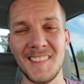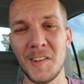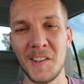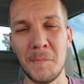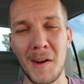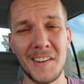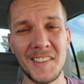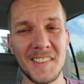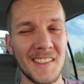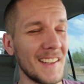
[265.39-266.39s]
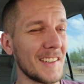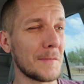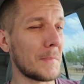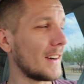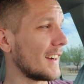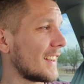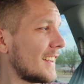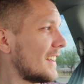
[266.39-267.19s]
It's only March, like spring,